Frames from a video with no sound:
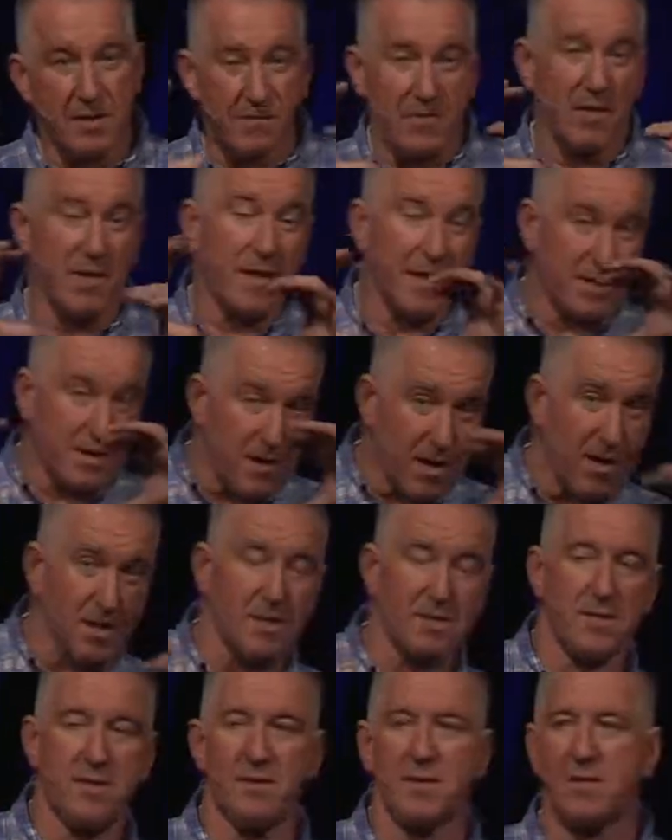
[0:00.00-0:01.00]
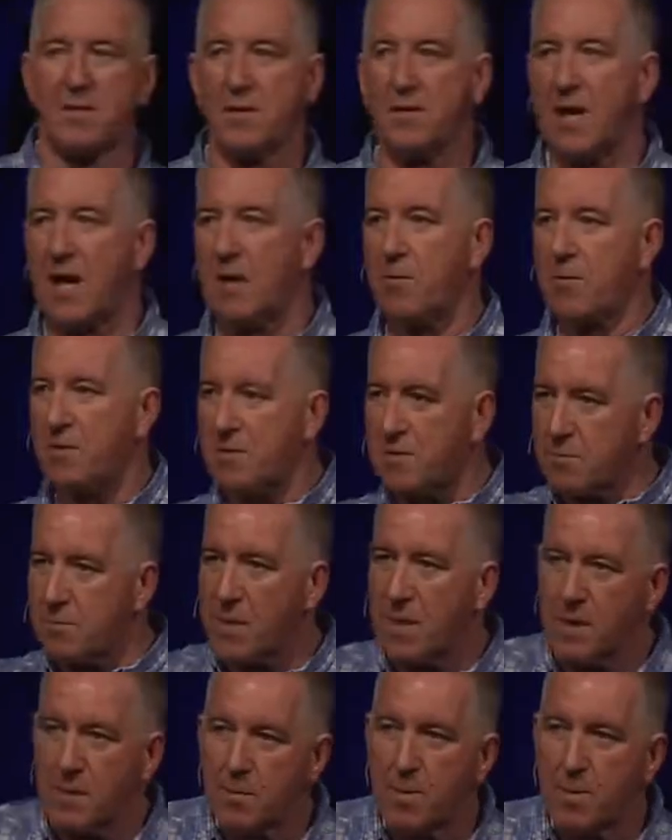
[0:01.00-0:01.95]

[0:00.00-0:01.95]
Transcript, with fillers: even though that darkness is still kind of with him.